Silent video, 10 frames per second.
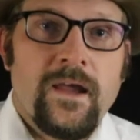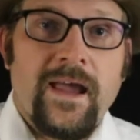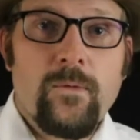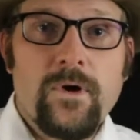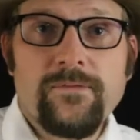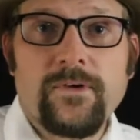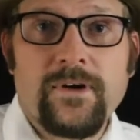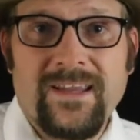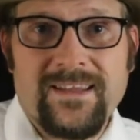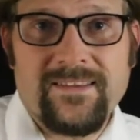However,
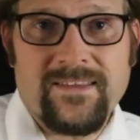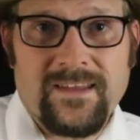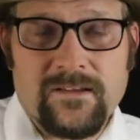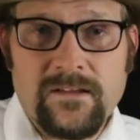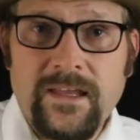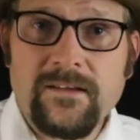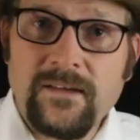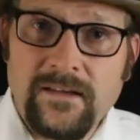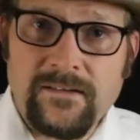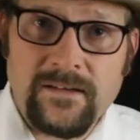in the late
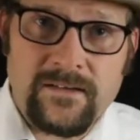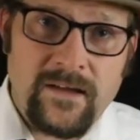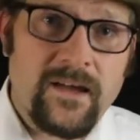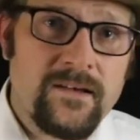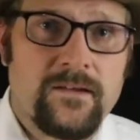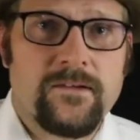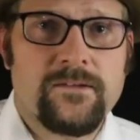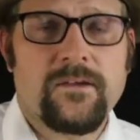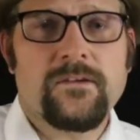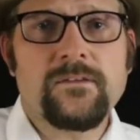
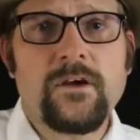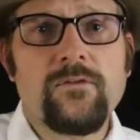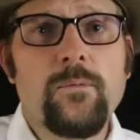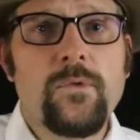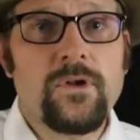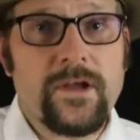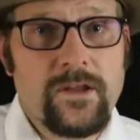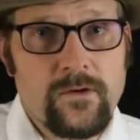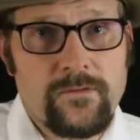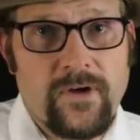1990s, several
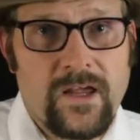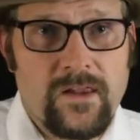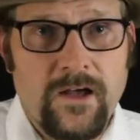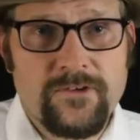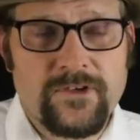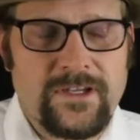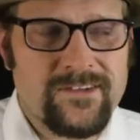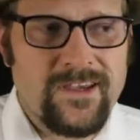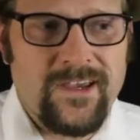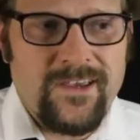molecular phylogenies